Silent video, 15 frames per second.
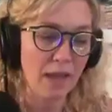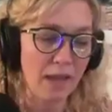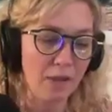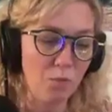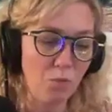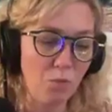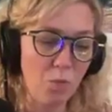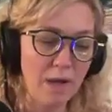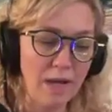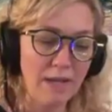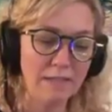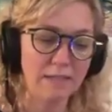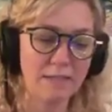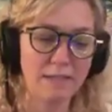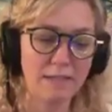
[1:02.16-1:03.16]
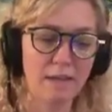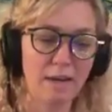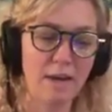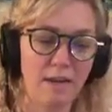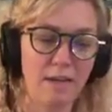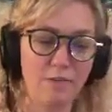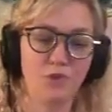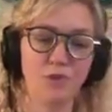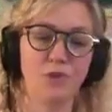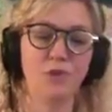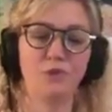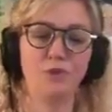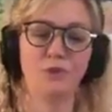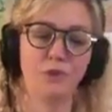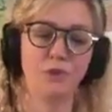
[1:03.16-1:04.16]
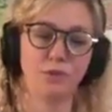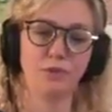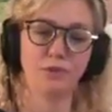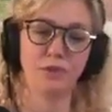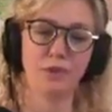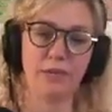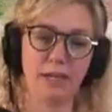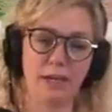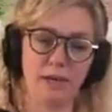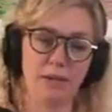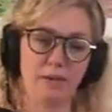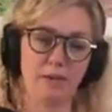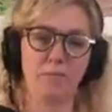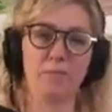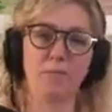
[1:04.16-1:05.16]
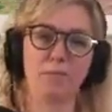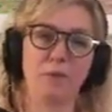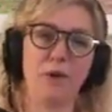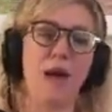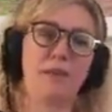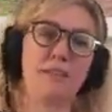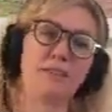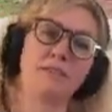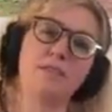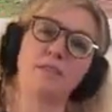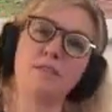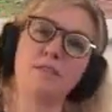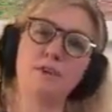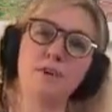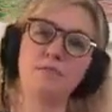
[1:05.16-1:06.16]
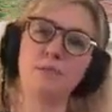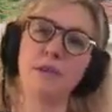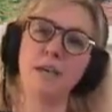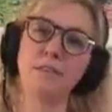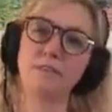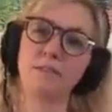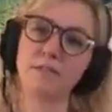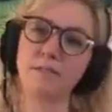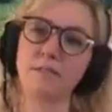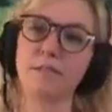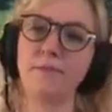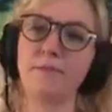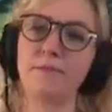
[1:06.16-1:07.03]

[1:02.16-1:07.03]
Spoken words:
And what drew you to the Kundalini practice in the first place?